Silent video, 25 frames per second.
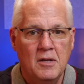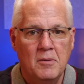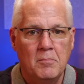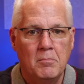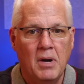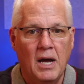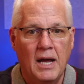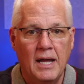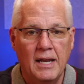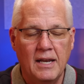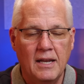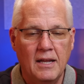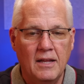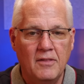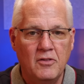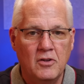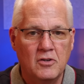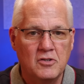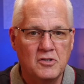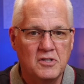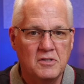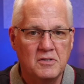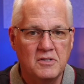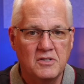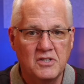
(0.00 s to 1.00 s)
But
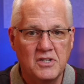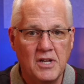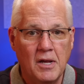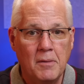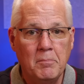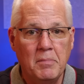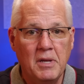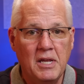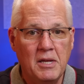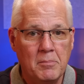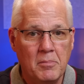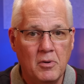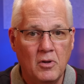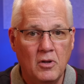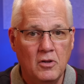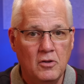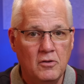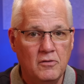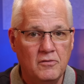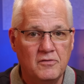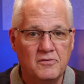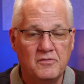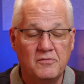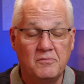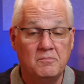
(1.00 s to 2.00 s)
there's some people
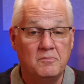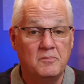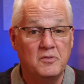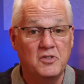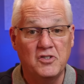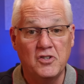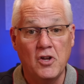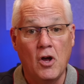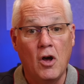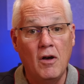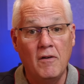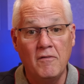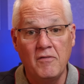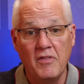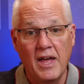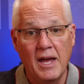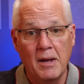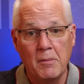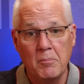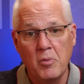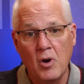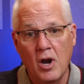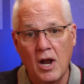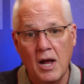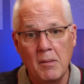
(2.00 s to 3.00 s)
who've solved
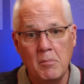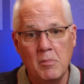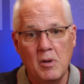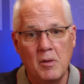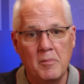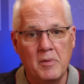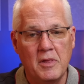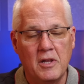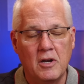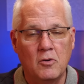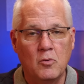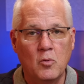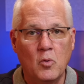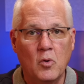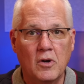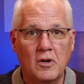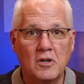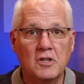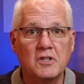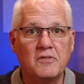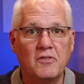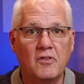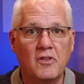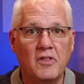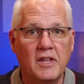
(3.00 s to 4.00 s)
that problem and it
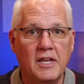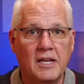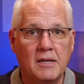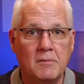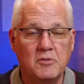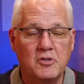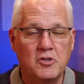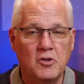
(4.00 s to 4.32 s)
works for them.